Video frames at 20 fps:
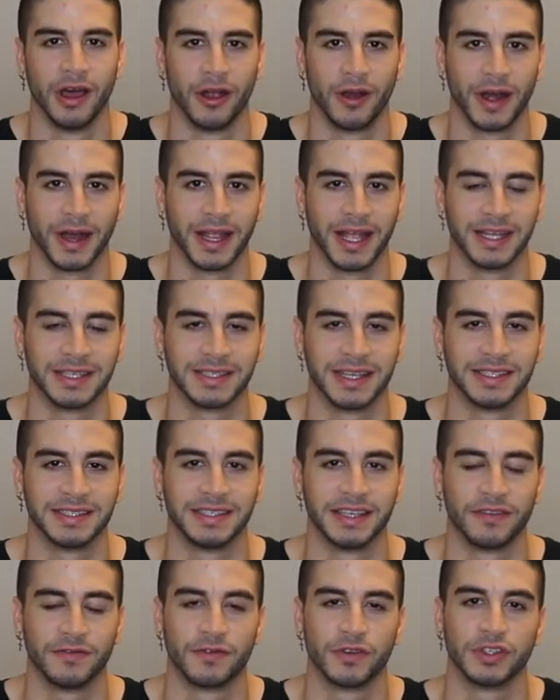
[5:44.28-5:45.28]
Alright guys,
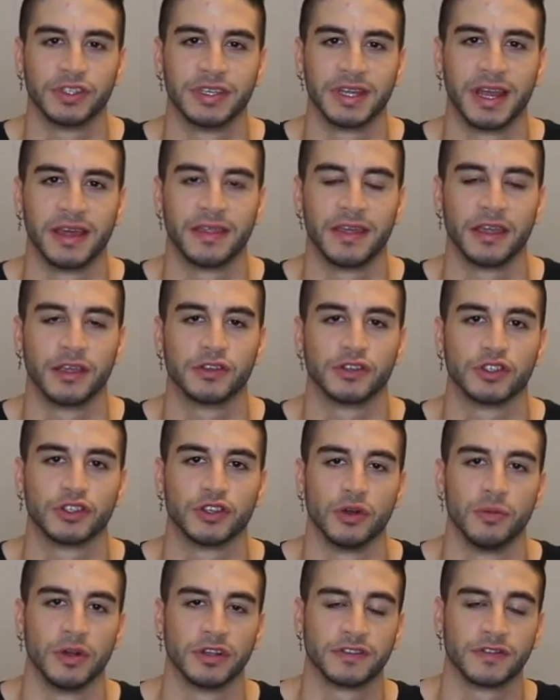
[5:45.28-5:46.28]
that's it for today. Thank you
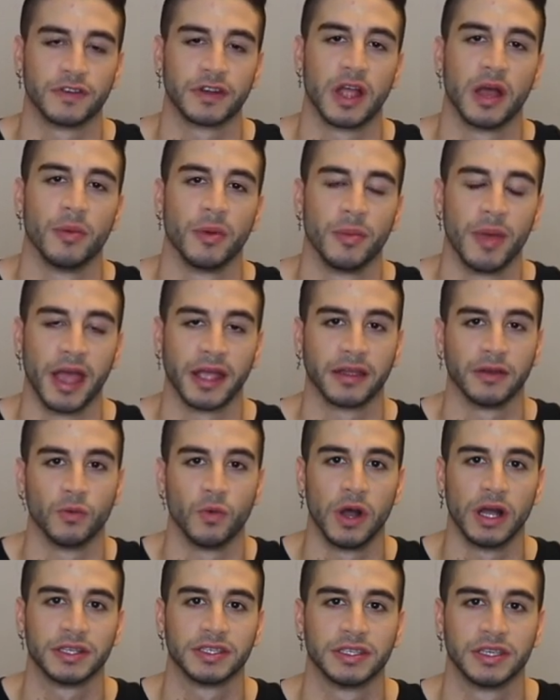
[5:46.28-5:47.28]
so much for coming back
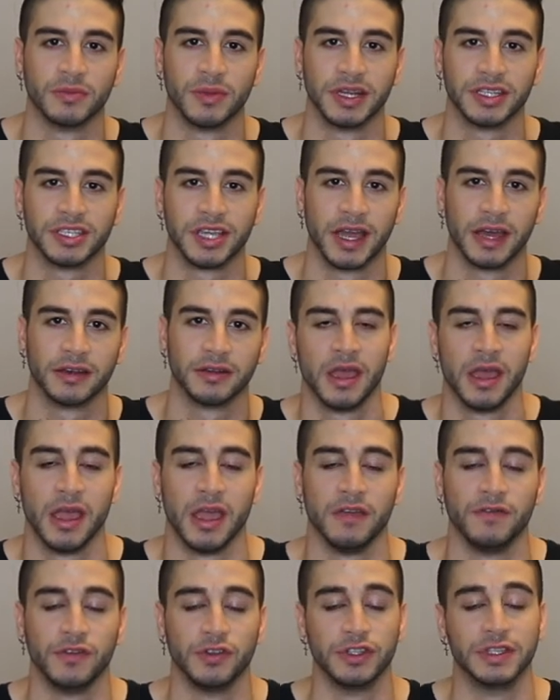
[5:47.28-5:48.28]
and watching my channel.
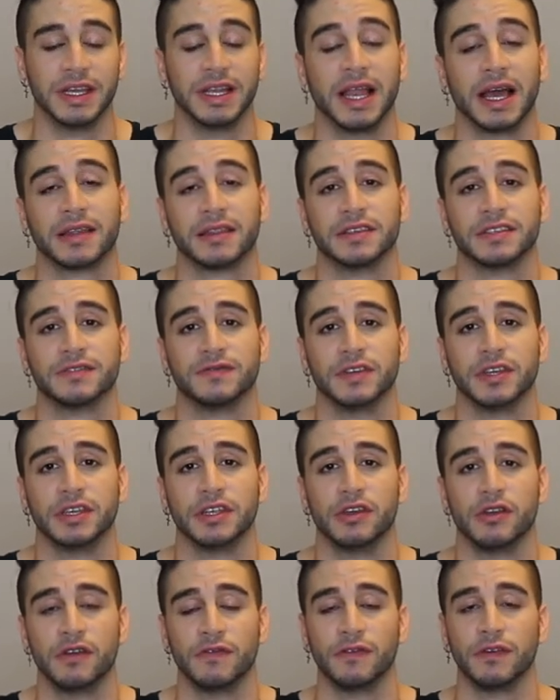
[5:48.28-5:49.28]
If you did like this
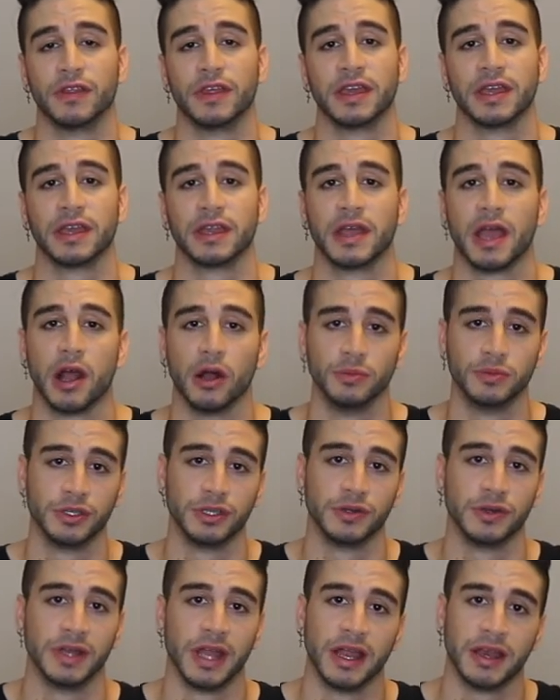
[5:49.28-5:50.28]
video, if you think it
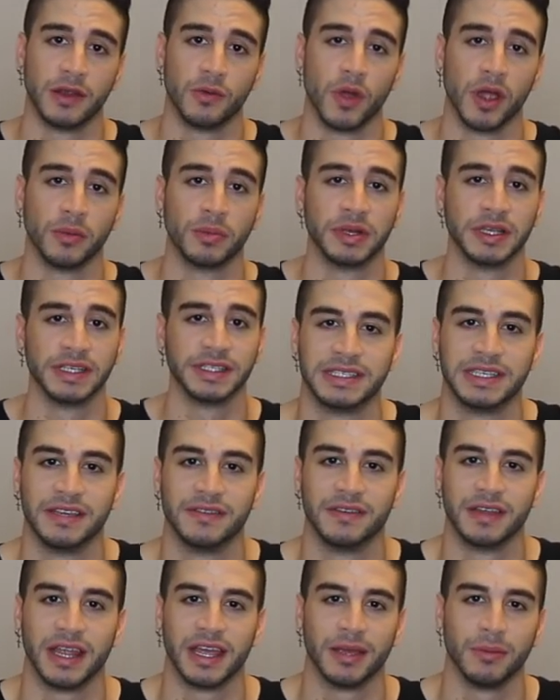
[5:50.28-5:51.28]
helped you in any way, please
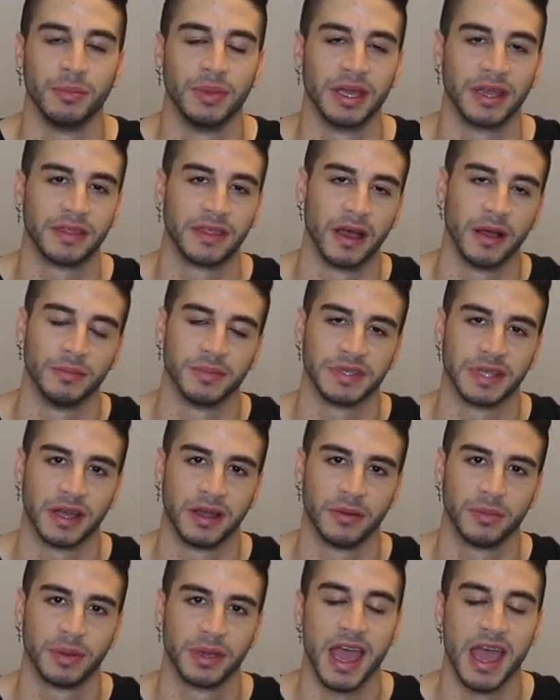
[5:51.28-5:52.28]
give it a big thumbs
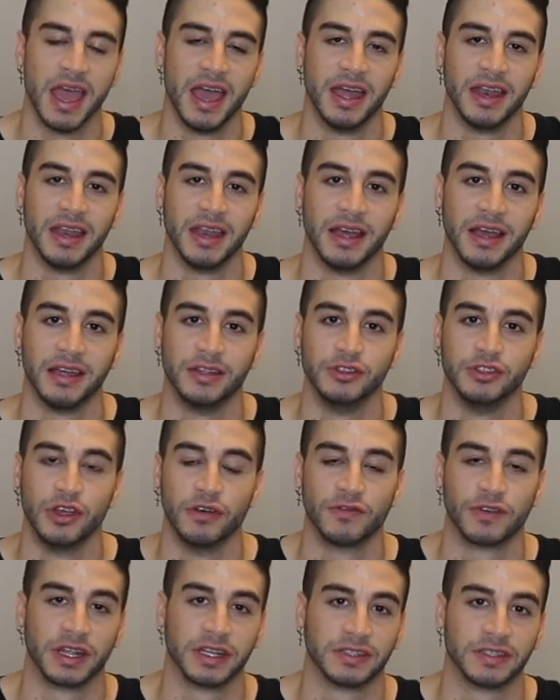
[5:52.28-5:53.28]
up and uh,
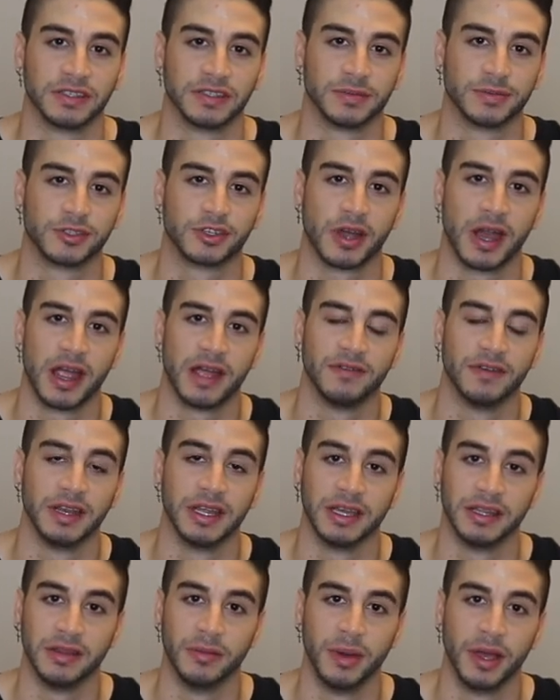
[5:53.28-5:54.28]
don't forget to subscribe
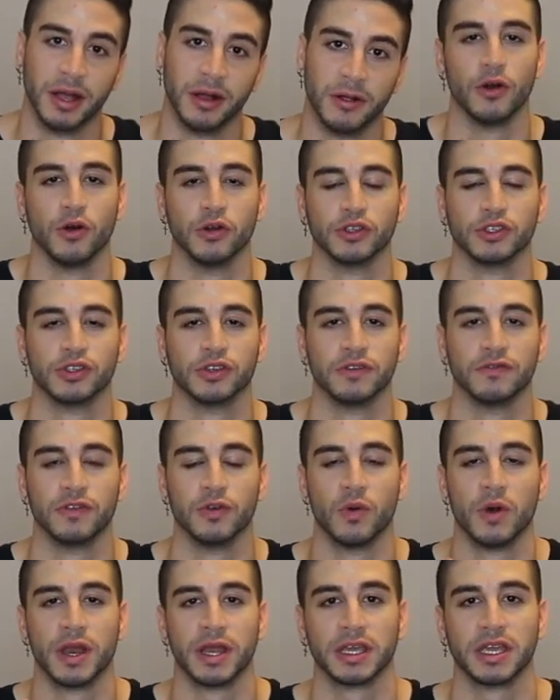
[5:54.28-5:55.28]
and hit the bell. Also, if
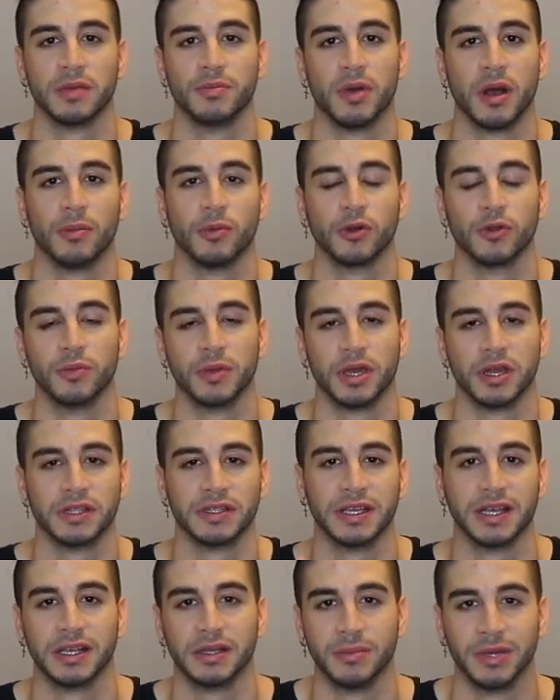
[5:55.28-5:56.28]
you want to keep up with me
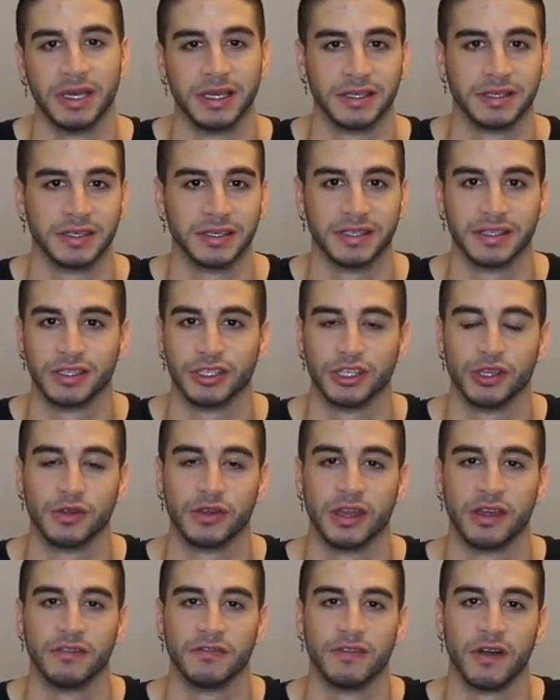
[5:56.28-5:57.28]
on a daily basis,
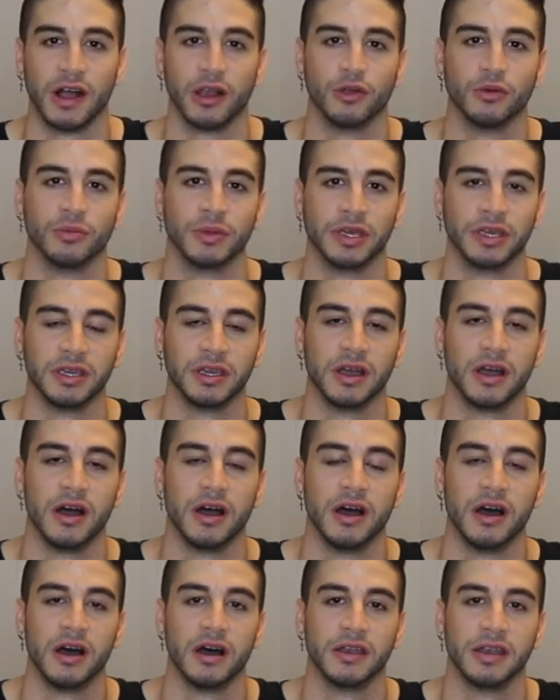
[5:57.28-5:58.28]
you can follow me
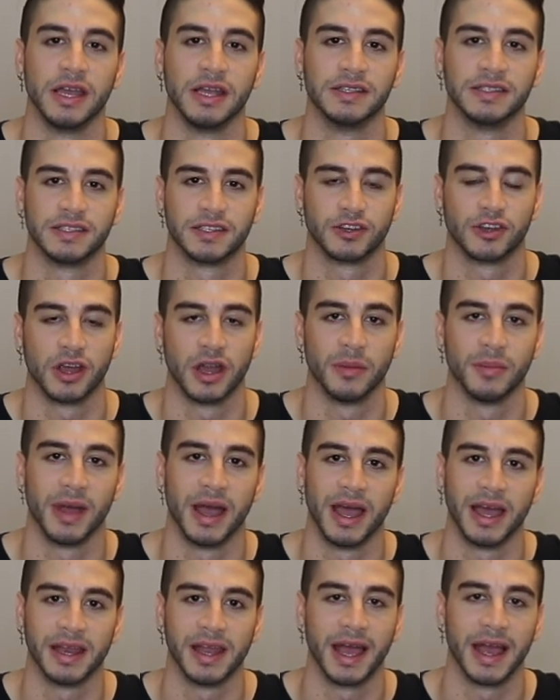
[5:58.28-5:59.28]
on
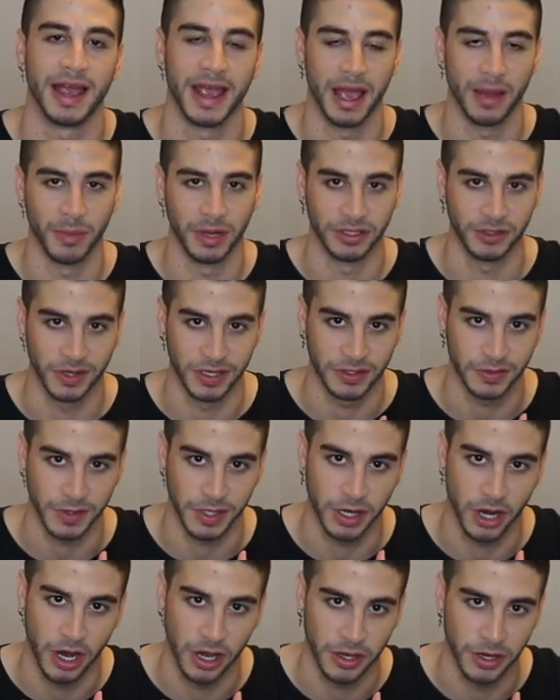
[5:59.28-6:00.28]
Instagram at I am Andres
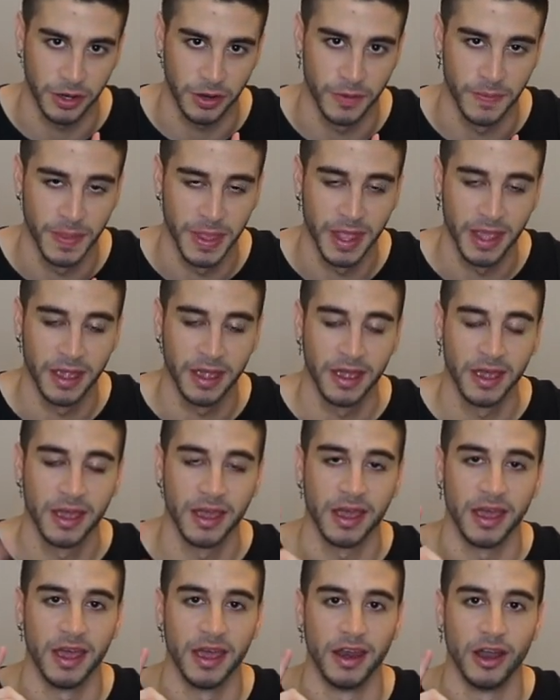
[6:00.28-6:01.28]
Ricardo.
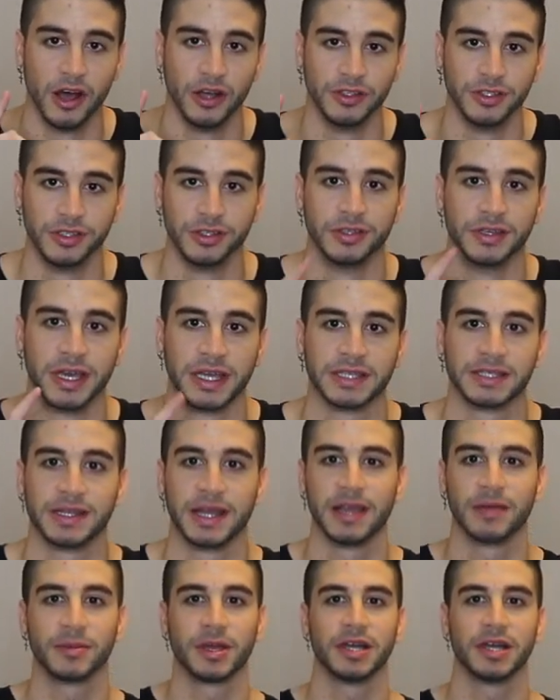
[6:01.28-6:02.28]
And until next time,